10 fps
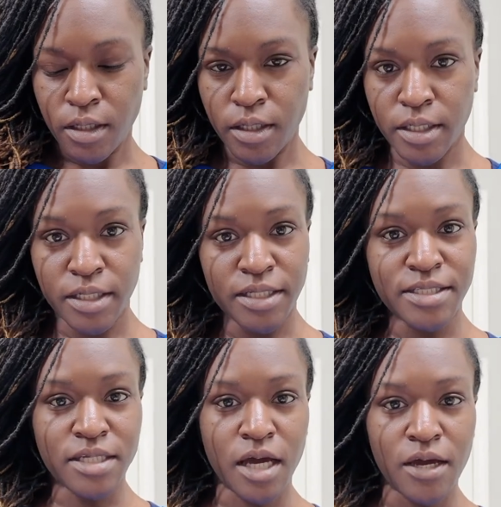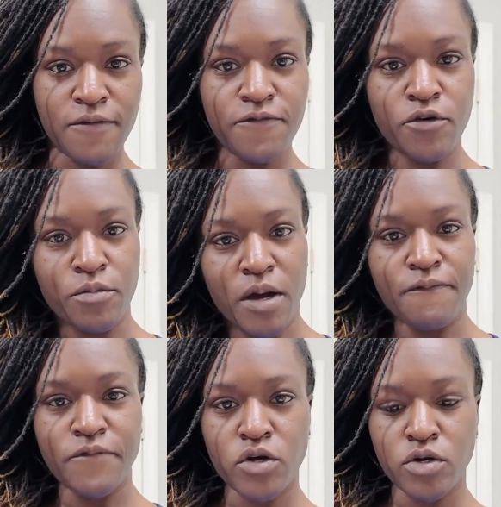It is time for my
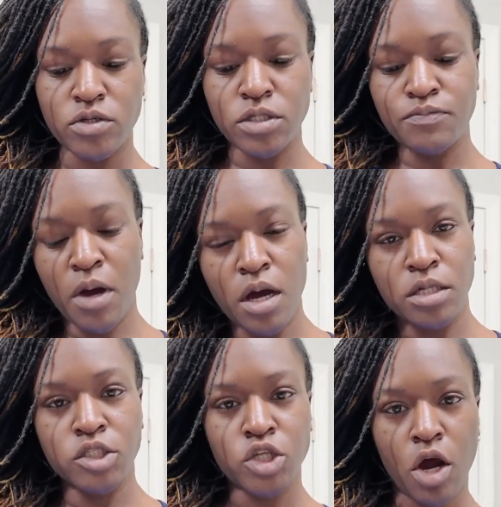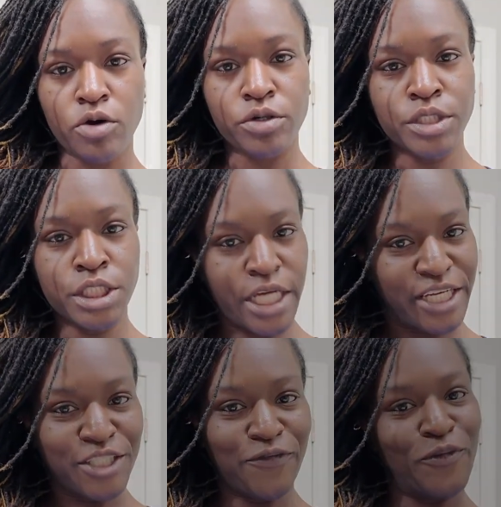first Mounjaro
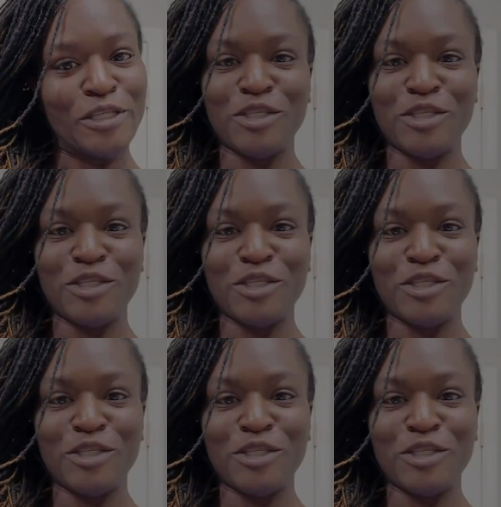injection for